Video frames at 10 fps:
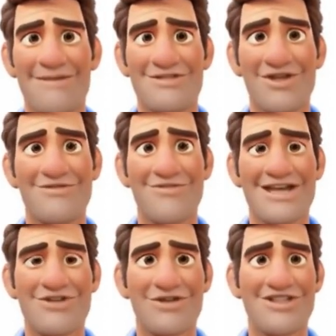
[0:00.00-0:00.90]
Such
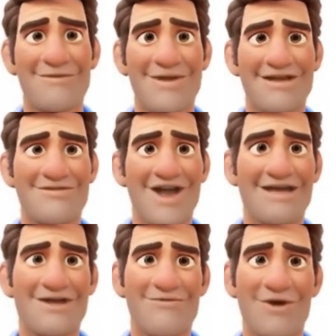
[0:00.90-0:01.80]
features can be
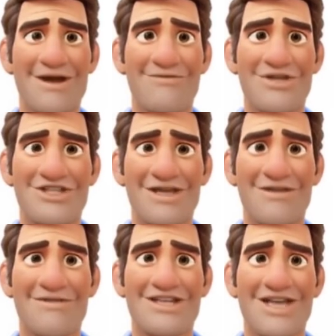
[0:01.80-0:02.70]
attractive or
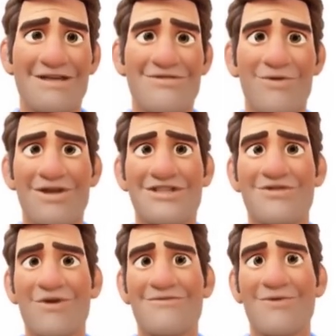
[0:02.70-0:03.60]
interesting to visiting
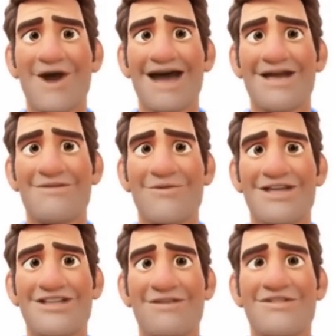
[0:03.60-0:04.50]
tourists for a variety of
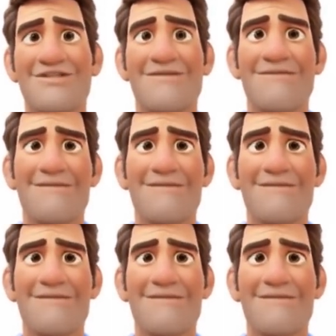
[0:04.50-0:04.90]
reasons,